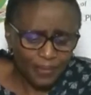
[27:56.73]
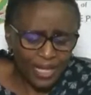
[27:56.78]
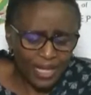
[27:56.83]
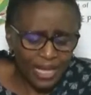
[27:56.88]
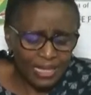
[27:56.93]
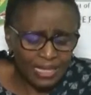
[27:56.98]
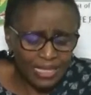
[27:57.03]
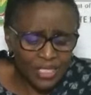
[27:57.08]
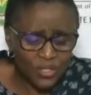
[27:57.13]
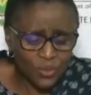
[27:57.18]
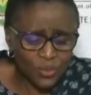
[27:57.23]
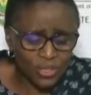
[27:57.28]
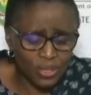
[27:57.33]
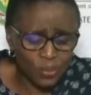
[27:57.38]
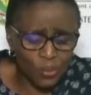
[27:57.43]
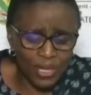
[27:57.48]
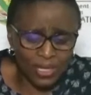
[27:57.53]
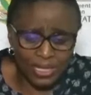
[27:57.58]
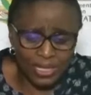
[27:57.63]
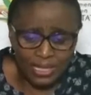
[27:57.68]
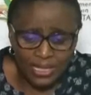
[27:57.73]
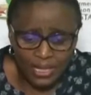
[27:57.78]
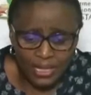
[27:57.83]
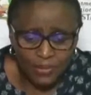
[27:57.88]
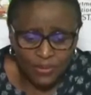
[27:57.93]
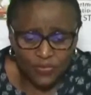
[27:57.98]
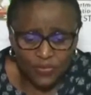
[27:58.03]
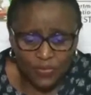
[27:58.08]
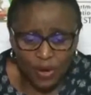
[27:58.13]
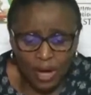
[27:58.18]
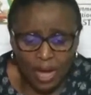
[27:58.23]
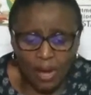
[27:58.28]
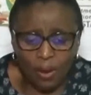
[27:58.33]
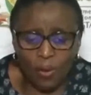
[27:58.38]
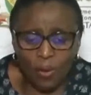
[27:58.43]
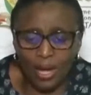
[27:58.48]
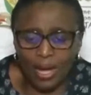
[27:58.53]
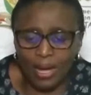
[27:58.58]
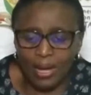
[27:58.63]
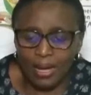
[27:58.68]
These were the tips for
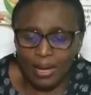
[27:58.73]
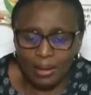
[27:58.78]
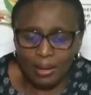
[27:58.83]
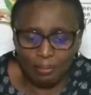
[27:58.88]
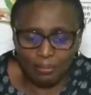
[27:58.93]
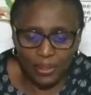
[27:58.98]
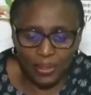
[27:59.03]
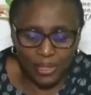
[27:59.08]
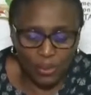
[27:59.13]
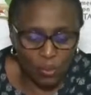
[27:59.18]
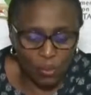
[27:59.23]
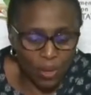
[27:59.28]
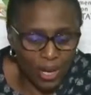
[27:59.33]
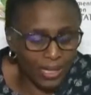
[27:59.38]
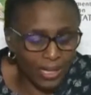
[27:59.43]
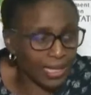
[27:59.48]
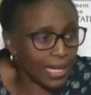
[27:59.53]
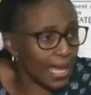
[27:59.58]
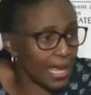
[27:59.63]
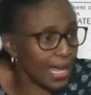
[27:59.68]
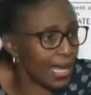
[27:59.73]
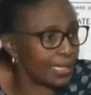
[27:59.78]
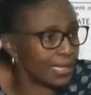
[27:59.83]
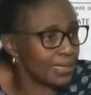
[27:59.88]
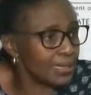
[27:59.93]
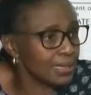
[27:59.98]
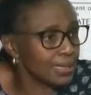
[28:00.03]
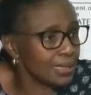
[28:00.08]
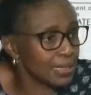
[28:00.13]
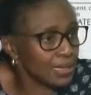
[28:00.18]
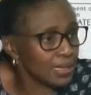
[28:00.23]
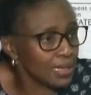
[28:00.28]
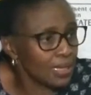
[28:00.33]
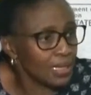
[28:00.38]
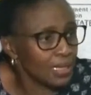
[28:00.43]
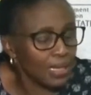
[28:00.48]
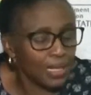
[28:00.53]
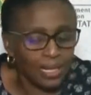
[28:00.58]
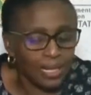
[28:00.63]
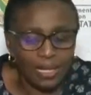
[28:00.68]
our P1
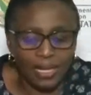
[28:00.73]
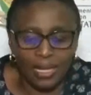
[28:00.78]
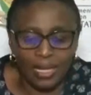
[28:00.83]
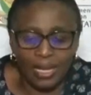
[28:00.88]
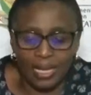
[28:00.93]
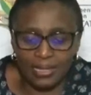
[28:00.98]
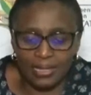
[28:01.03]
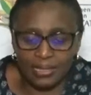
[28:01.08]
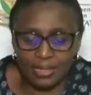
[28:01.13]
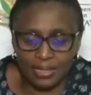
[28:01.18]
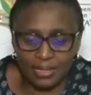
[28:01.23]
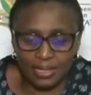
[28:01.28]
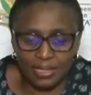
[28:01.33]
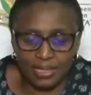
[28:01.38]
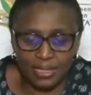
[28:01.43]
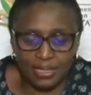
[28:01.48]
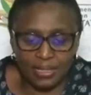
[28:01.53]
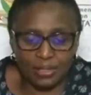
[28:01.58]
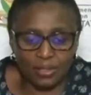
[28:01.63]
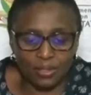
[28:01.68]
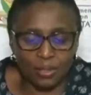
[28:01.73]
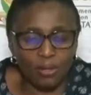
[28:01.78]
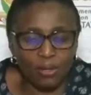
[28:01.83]
and tricks.